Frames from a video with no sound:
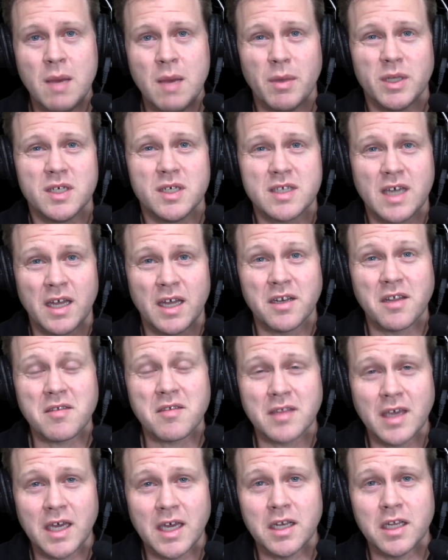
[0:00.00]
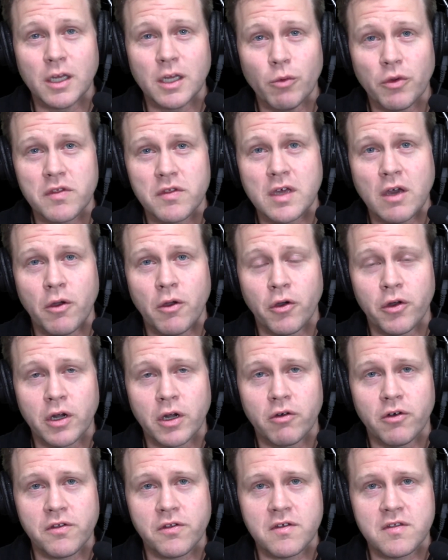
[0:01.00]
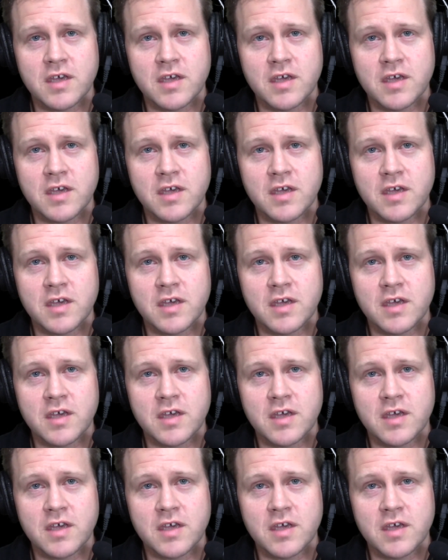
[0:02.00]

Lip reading: but just understanding what's going on across a